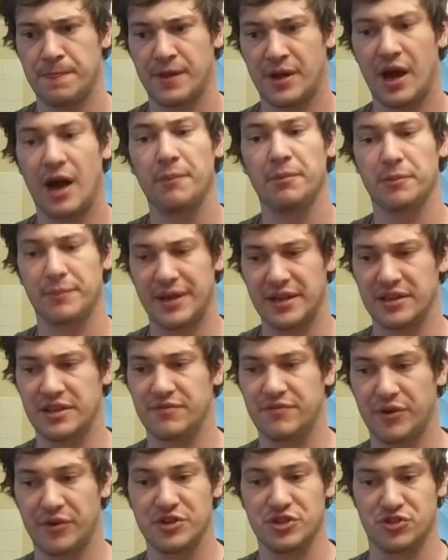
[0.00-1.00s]
complement the
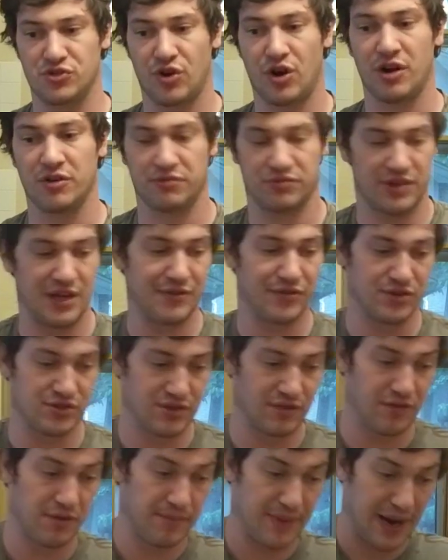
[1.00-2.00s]
very strong flavors
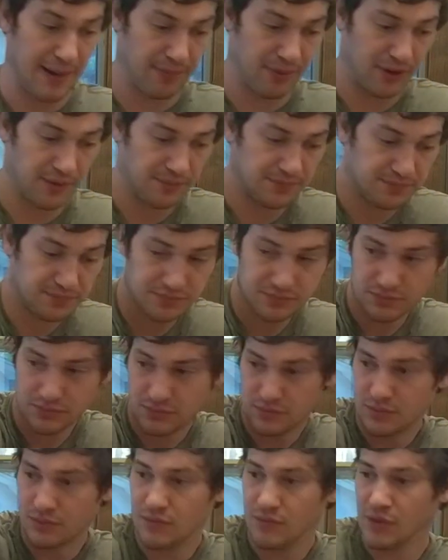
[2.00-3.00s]
of the pepper.
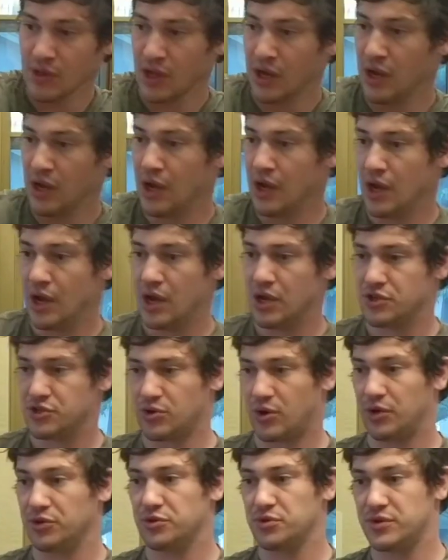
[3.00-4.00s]
So
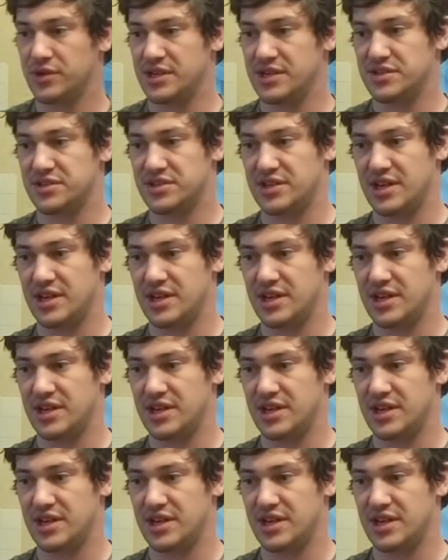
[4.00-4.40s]
I'll do these